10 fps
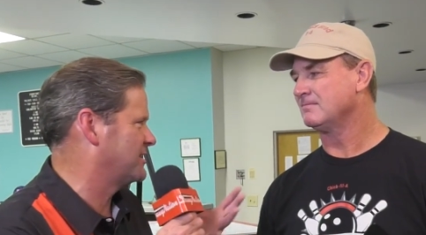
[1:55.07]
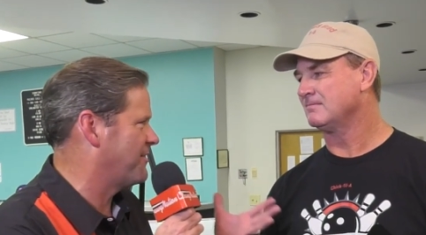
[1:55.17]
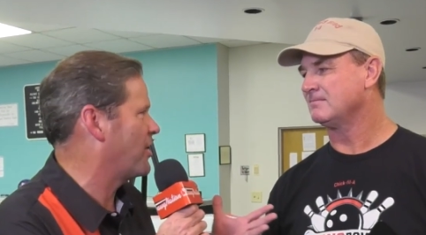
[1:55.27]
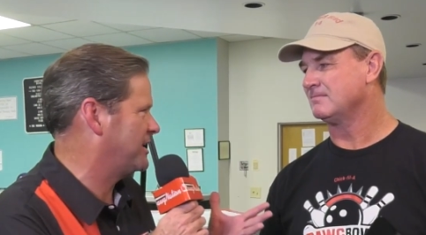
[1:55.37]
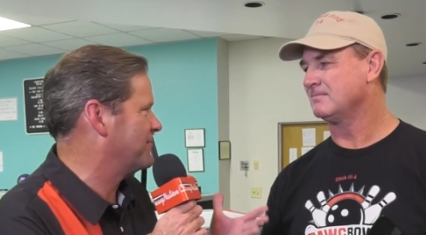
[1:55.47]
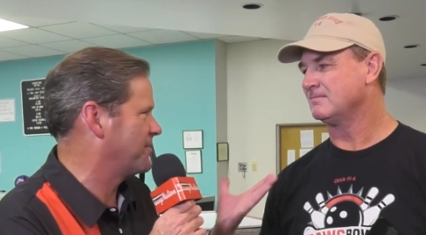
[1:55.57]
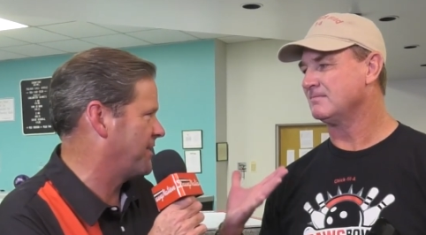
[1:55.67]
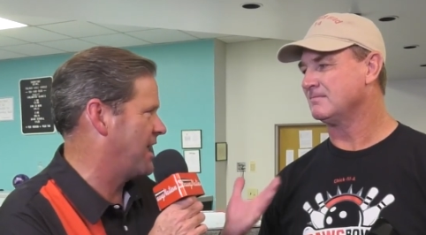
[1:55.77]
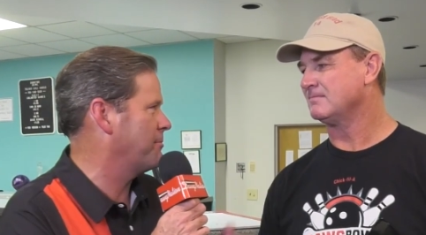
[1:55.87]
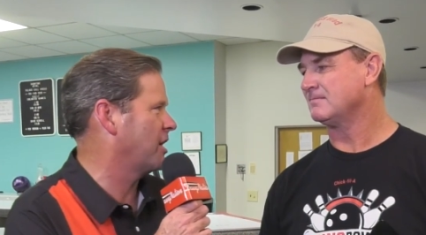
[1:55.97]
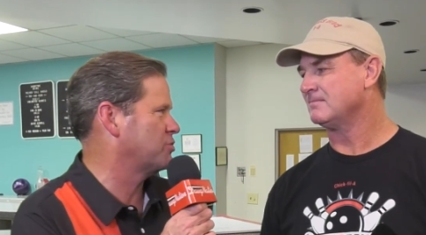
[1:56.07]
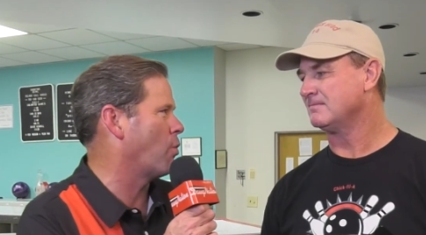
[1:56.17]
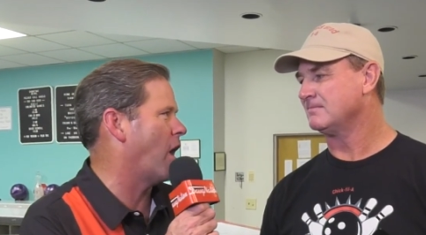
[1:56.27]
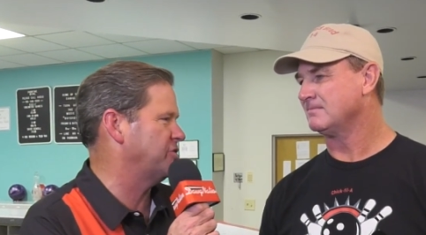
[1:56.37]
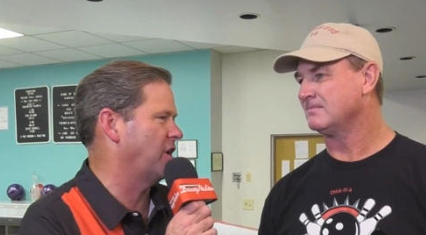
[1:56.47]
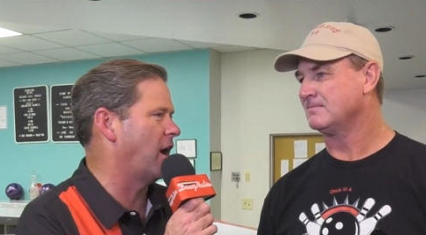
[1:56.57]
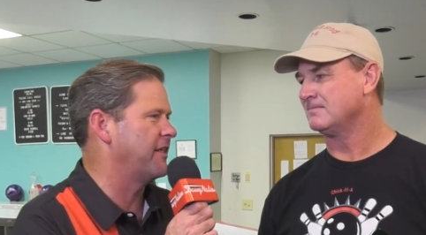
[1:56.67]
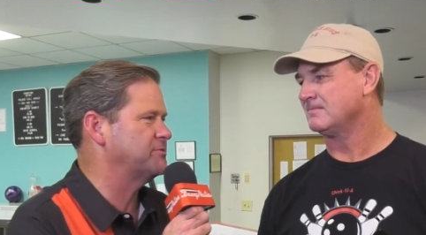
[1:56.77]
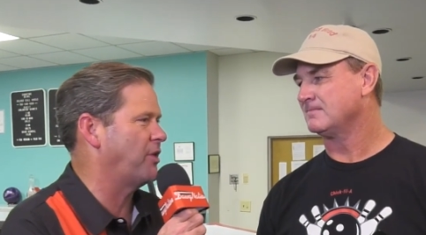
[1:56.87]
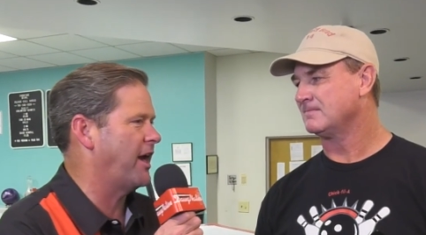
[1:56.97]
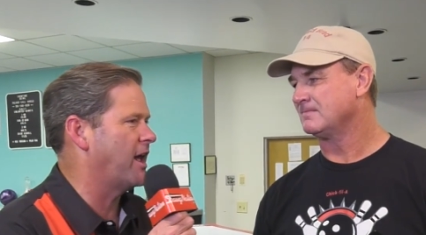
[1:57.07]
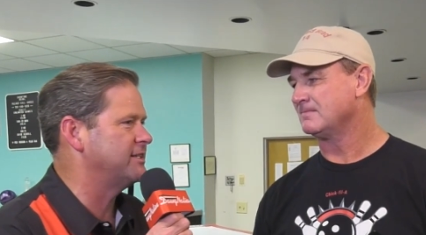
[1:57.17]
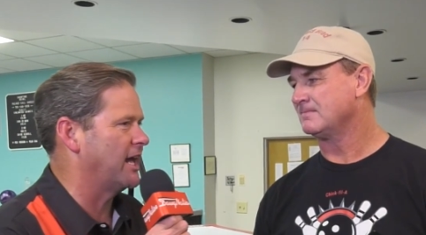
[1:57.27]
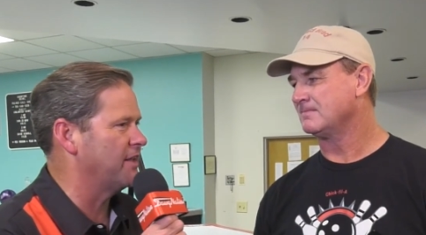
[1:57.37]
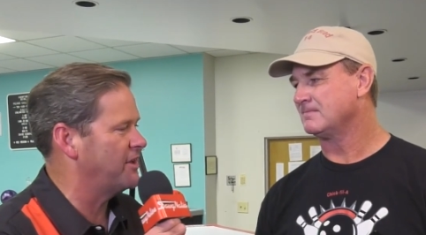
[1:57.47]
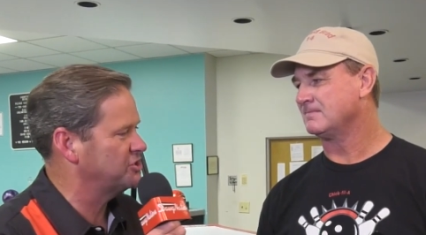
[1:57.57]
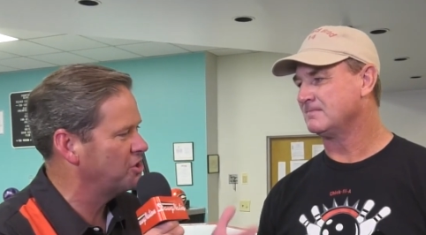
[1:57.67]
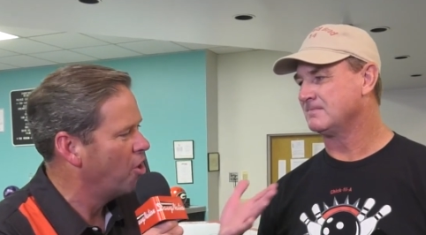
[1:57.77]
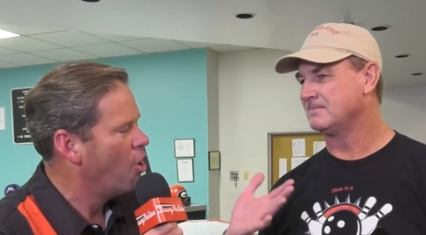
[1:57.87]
Speaker 1: It's a very different thing because we're watching a lot of this play on television.